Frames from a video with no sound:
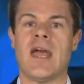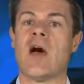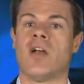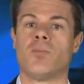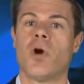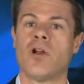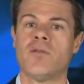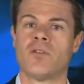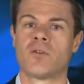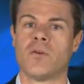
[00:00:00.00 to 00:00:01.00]
Now, as part
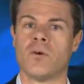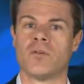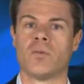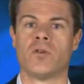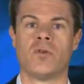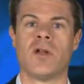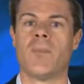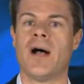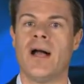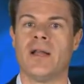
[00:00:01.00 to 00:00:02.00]
of this course, we're doing
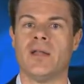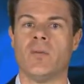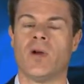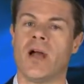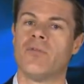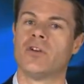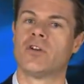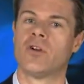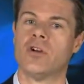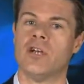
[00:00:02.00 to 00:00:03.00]
a pilot where I've
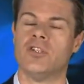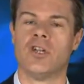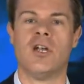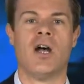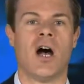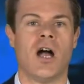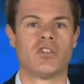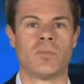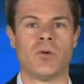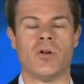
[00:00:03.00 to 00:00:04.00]
encouraged
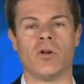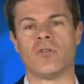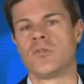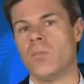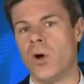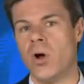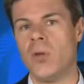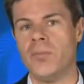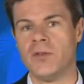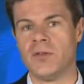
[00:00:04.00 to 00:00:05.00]
entrepreneurs,
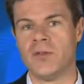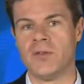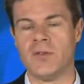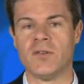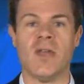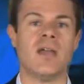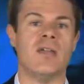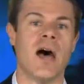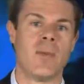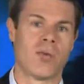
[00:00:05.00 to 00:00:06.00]
small businesses,
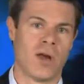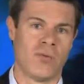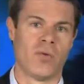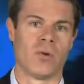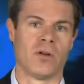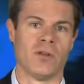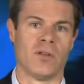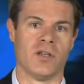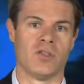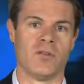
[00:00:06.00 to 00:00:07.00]
nonprofit
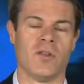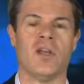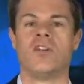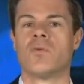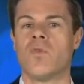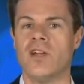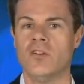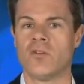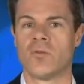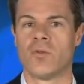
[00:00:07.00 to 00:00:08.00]
organizations to
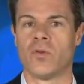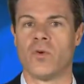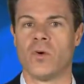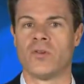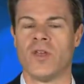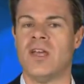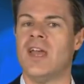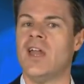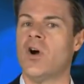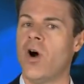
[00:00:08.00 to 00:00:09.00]
register for the course
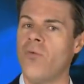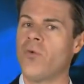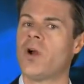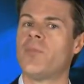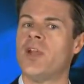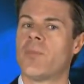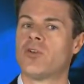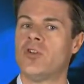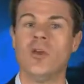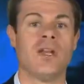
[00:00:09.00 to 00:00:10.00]
and offer up the
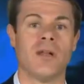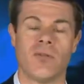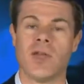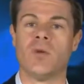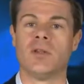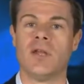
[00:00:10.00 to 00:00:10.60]
opportunity, if they